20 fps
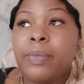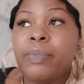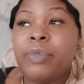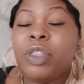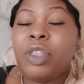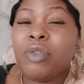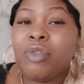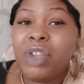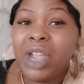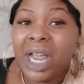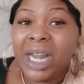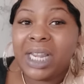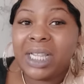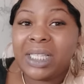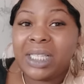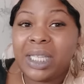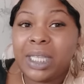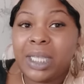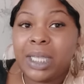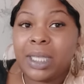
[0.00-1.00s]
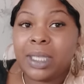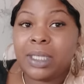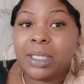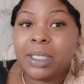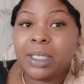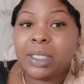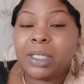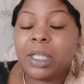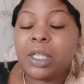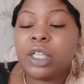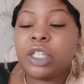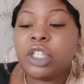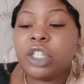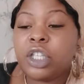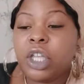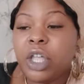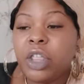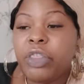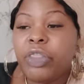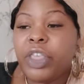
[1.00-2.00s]
the reality is,
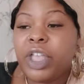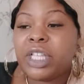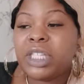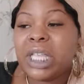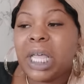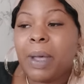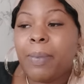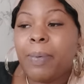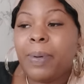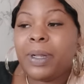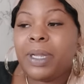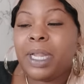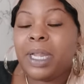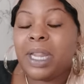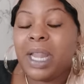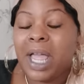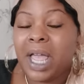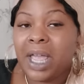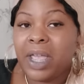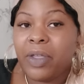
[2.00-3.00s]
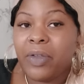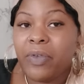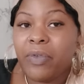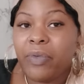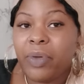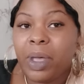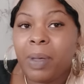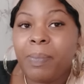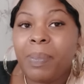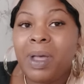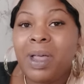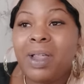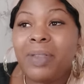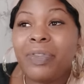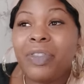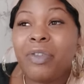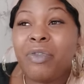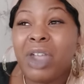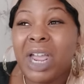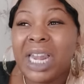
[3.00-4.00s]
certain things happen in life, but
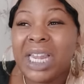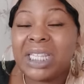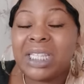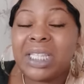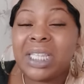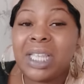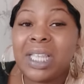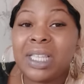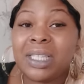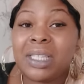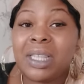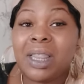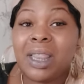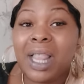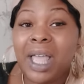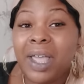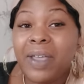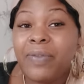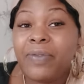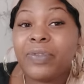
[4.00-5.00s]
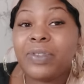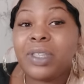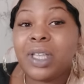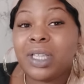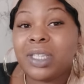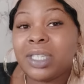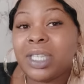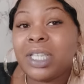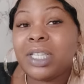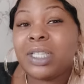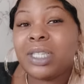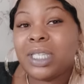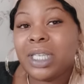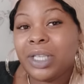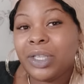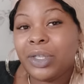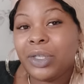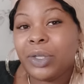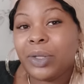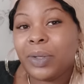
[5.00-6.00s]
the reality is life does
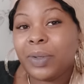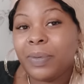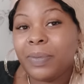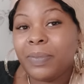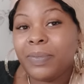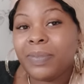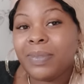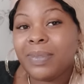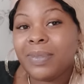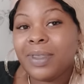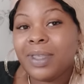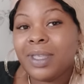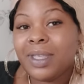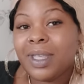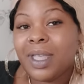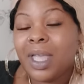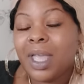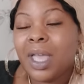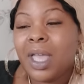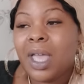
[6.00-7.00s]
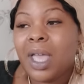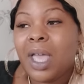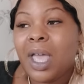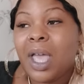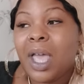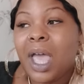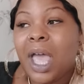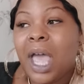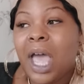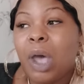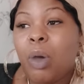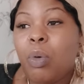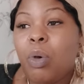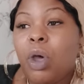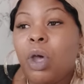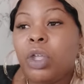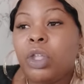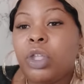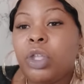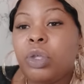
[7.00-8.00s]
continue. How
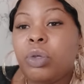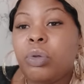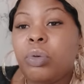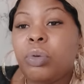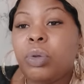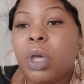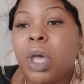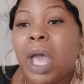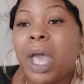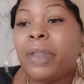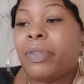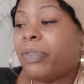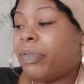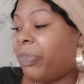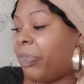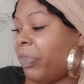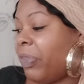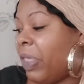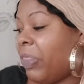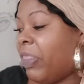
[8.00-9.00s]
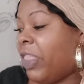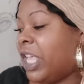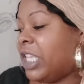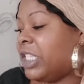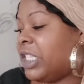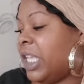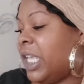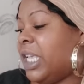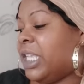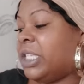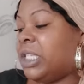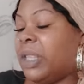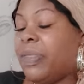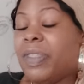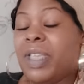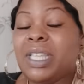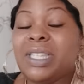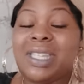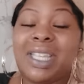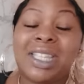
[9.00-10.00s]
are you? And this is
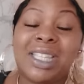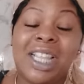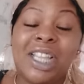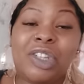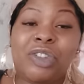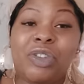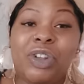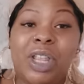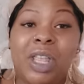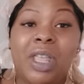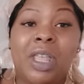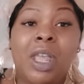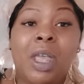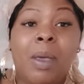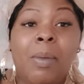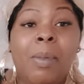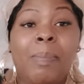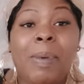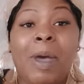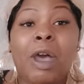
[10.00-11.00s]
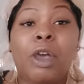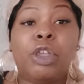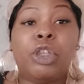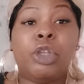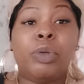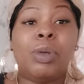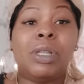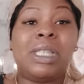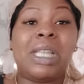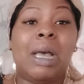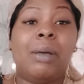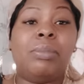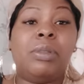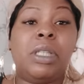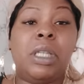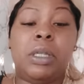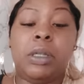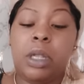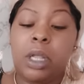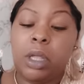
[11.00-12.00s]
literally about you
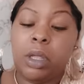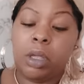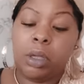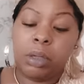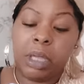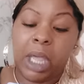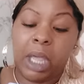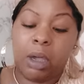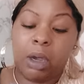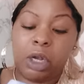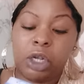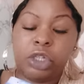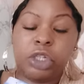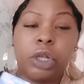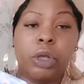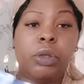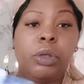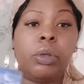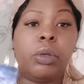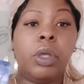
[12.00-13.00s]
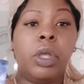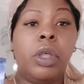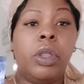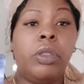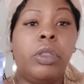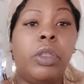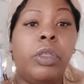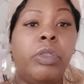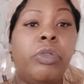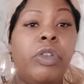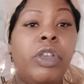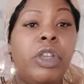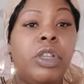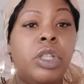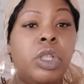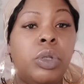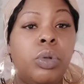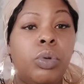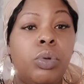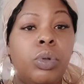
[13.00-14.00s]
adapting. Okay, I'm going to show you the 3
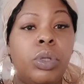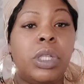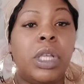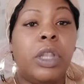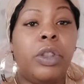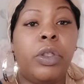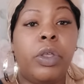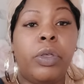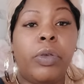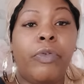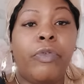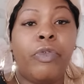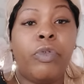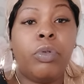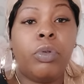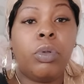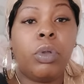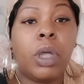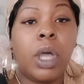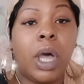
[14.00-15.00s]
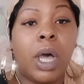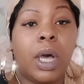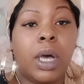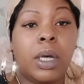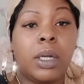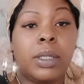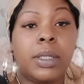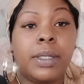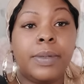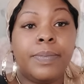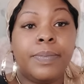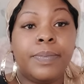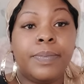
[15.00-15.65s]
of swords and the 4 card.